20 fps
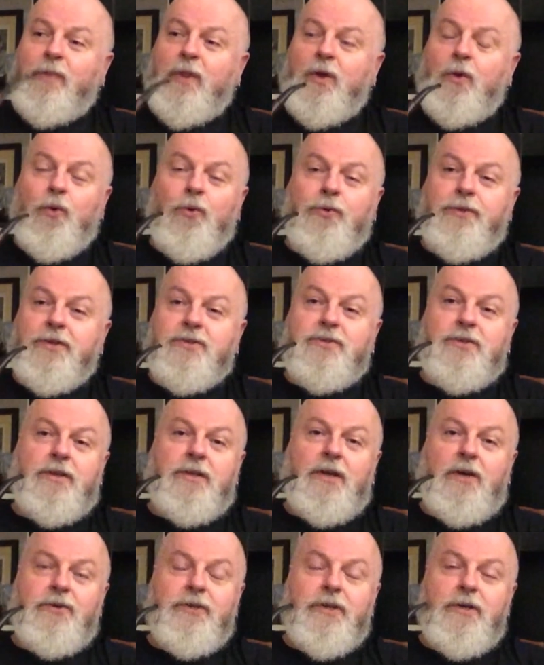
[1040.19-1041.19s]
Authors that
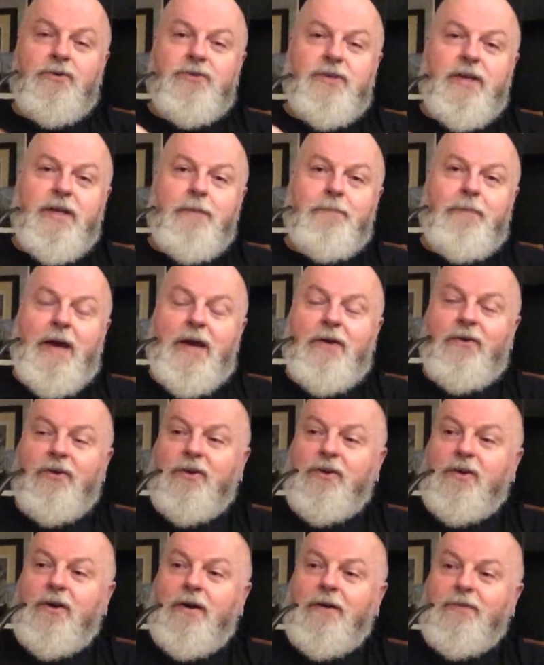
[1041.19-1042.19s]
don't use any
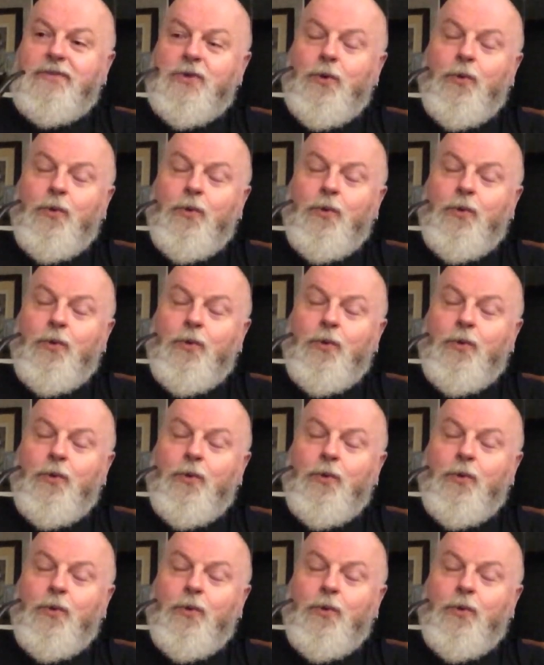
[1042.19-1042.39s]
paragraphs,